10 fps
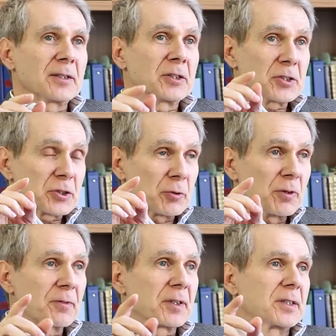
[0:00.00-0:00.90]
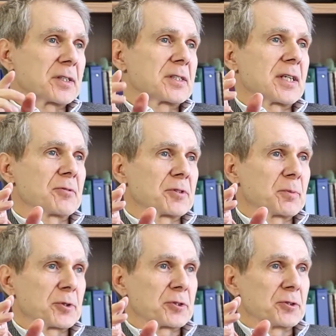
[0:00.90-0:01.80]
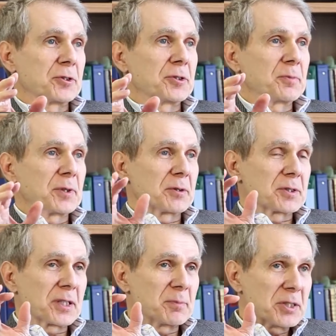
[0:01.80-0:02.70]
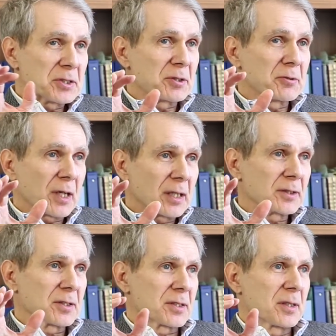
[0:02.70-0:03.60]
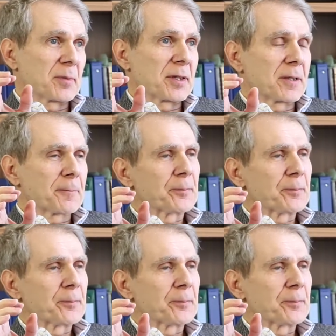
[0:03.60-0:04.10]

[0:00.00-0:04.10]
and it's terrific that it sounds absurd because that means that you're onto something,